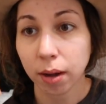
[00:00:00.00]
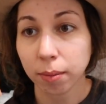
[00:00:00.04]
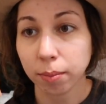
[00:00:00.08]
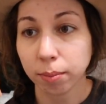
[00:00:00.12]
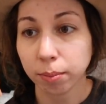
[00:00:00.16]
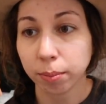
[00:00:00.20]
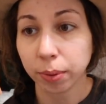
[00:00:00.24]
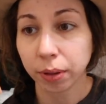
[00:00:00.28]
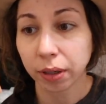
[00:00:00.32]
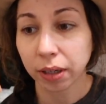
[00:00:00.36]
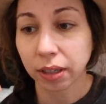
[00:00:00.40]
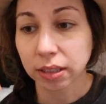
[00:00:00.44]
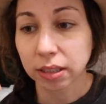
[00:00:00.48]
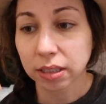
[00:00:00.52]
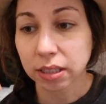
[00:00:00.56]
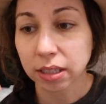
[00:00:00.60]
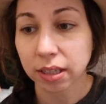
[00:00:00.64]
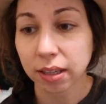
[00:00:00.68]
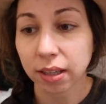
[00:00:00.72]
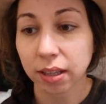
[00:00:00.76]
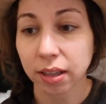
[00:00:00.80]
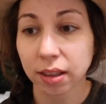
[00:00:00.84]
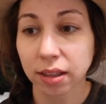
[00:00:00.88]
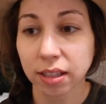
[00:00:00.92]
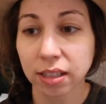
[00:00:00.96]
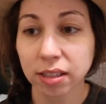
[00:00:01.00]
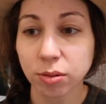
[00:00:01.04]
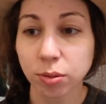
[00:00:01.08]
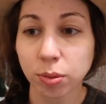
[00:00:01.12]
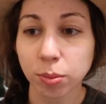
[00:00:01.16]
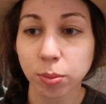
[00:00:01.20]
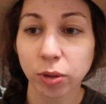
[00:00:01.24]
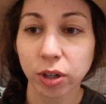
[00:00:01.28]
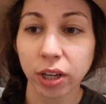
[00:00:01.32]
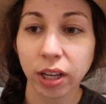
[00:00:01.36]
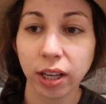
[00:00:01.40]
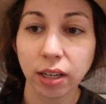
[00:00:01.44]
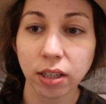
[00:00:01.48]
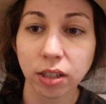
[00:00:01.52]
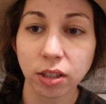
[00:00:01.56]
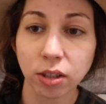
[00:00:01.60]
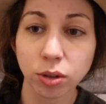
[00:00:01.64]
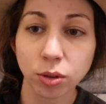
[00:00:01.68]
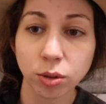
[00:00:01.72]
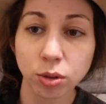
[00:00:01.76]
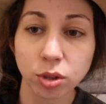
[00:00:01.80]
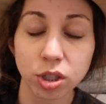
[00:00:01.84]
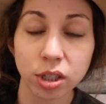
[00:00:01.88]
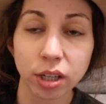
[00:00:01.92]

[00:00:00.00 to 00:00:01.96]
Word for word: But these were brand new.